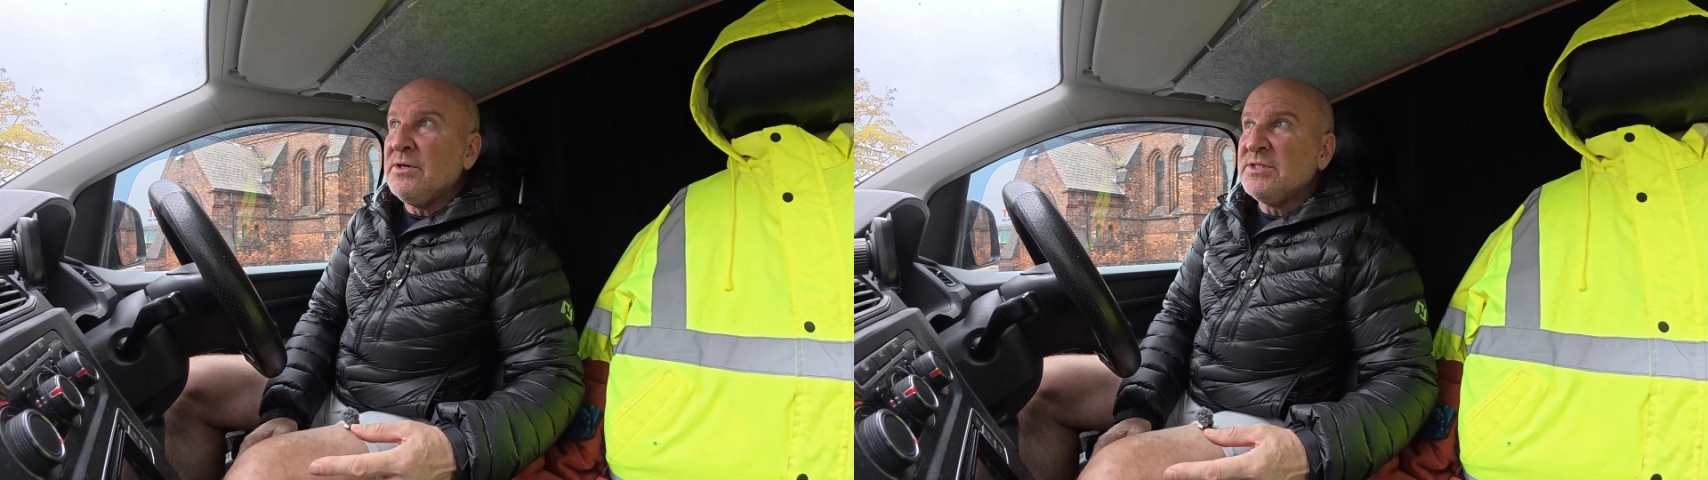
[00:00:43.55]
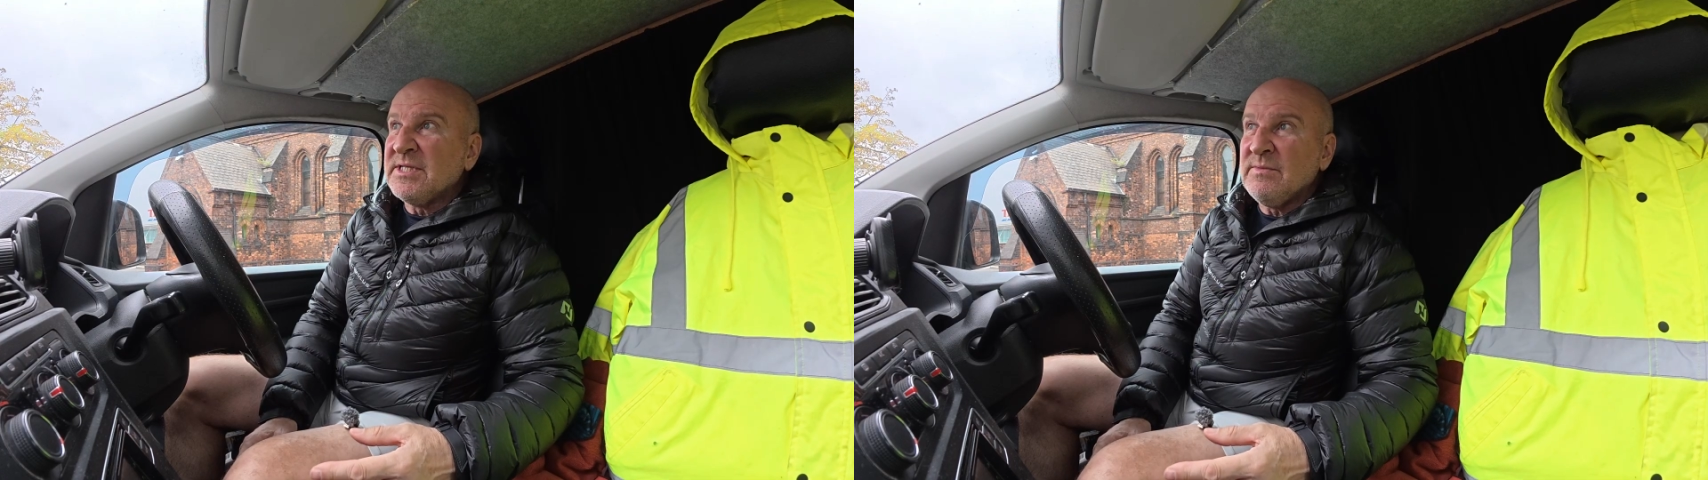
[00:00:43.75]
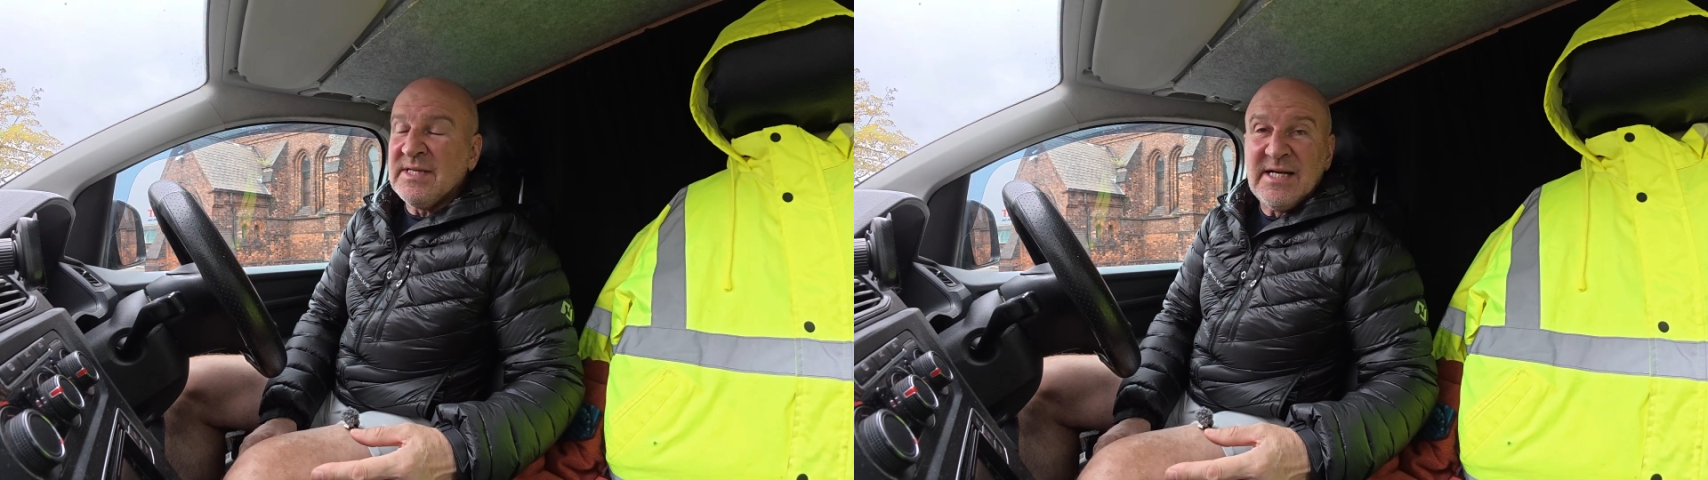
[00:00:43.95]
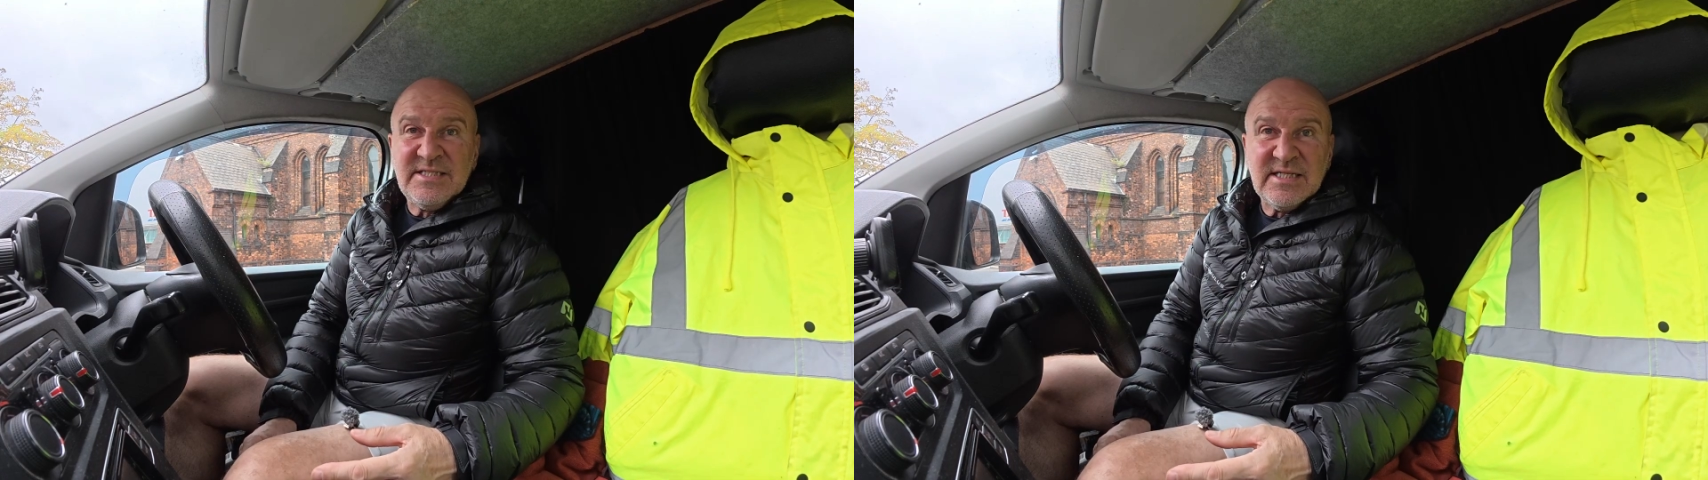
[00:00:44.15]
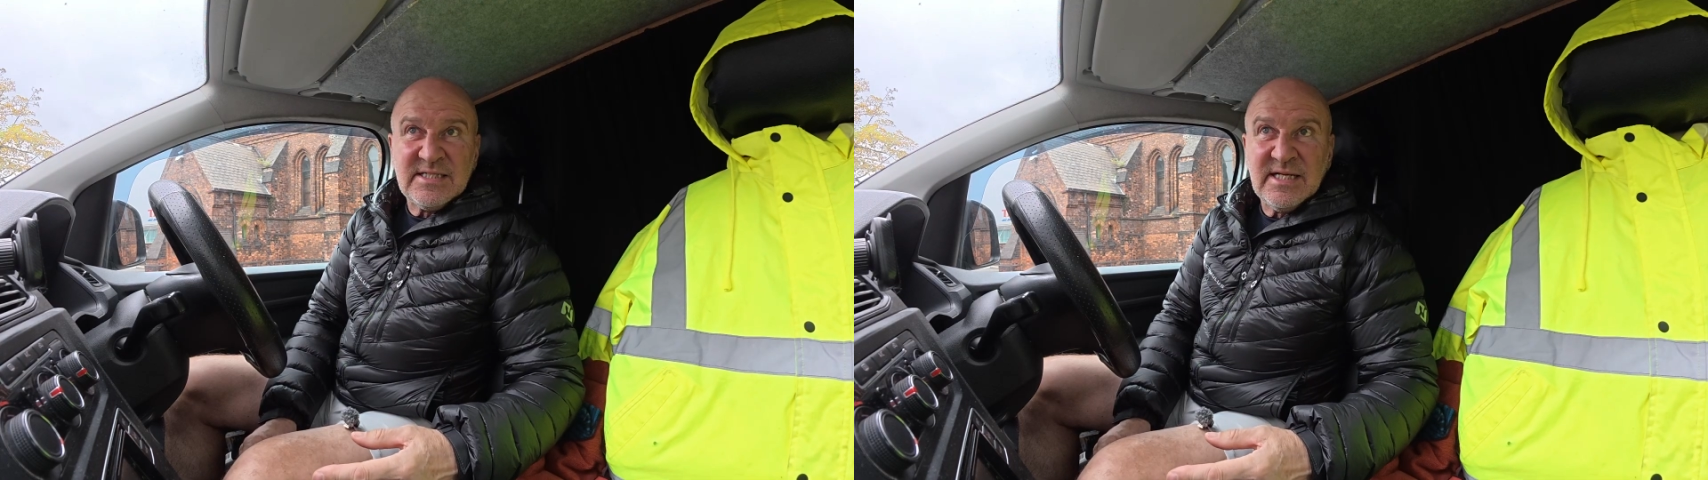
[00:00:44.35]
bursting with
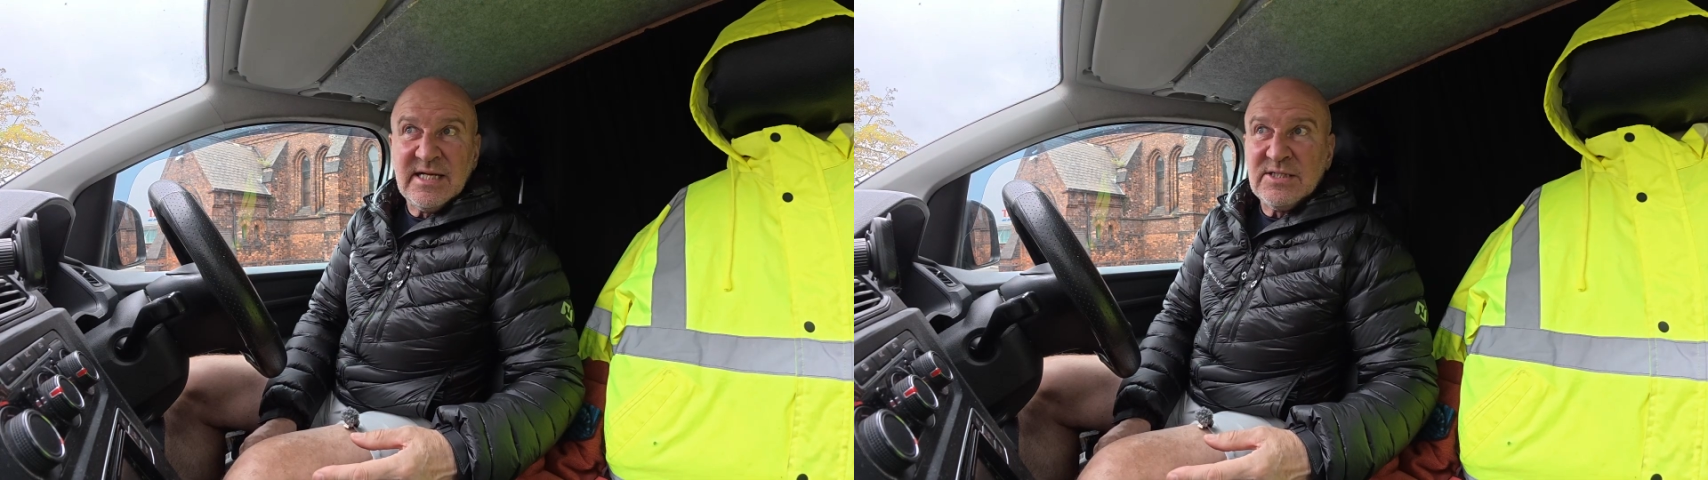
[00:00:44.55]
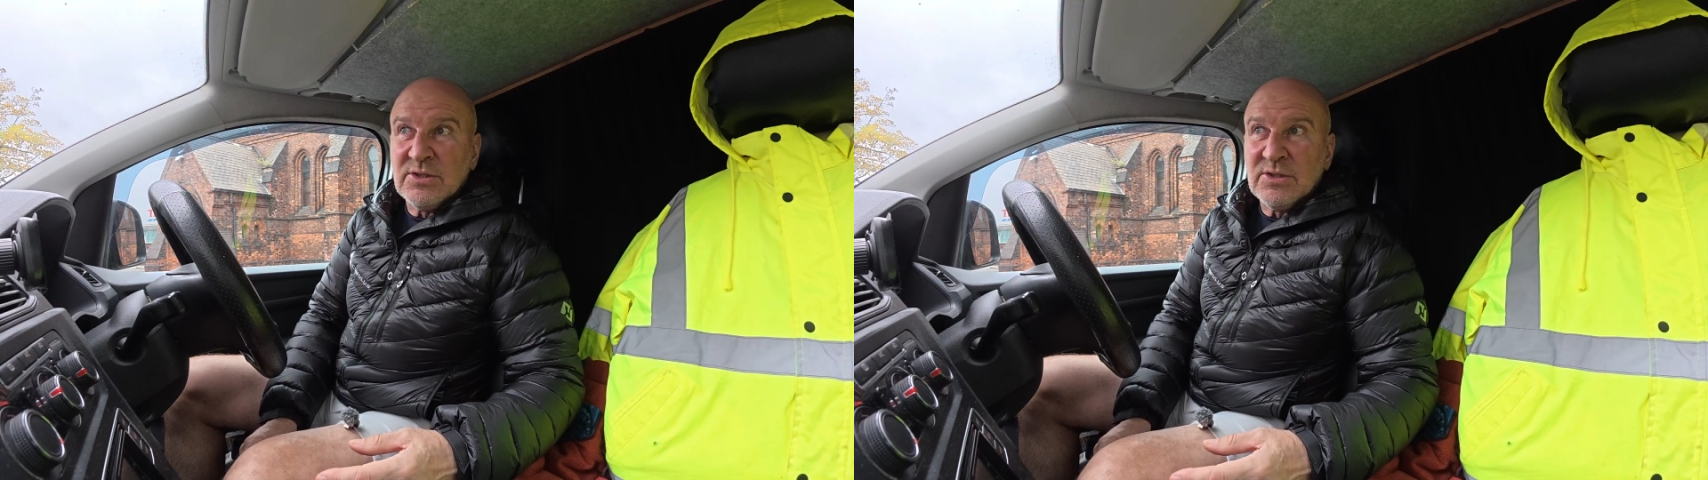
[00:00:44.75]
energy yesterday.